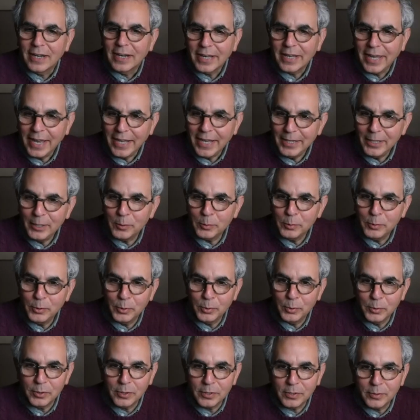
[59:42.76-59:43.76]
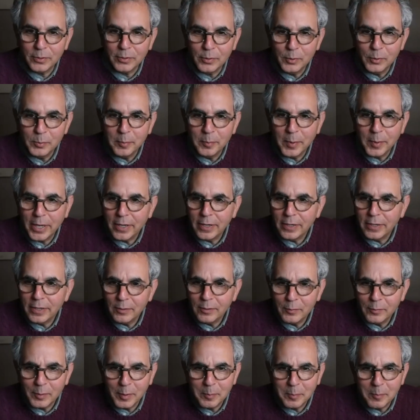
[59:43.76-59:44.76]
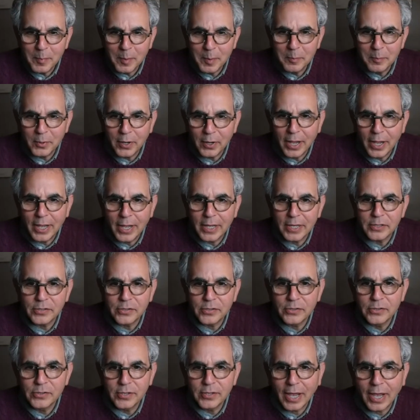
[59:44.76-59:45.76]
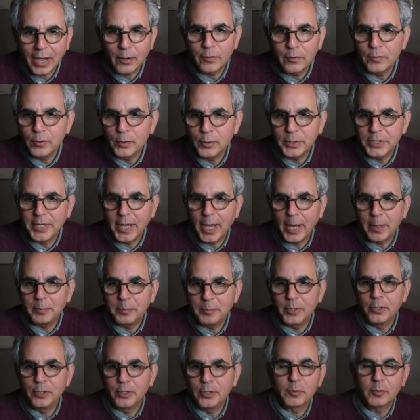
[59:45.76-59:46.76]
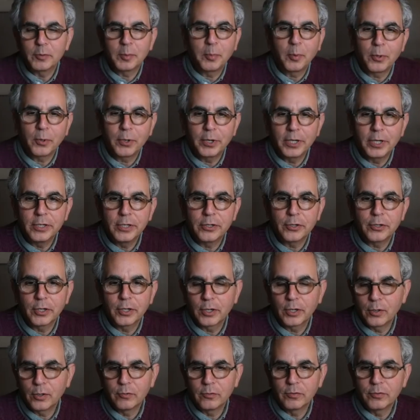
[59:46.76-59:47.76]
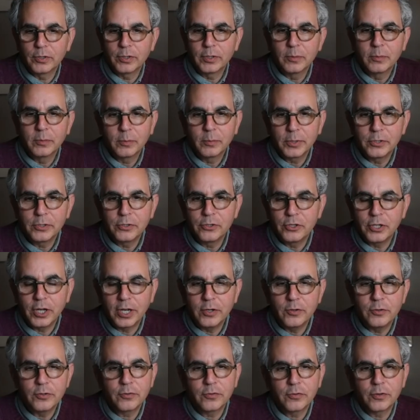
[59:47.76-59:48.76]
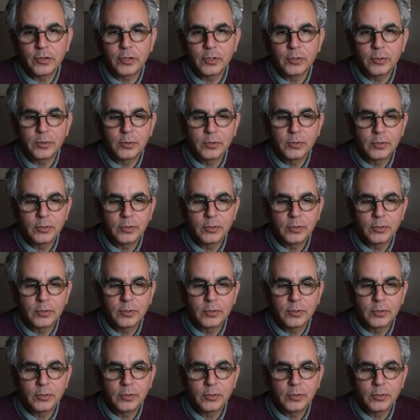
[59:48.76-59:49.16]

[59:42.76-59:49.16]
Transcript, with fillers: Katie O'Toole, you may remember, mm-hmm. asks, mm-hmm. how have you adapted your reporting during COVID? What's changed for you?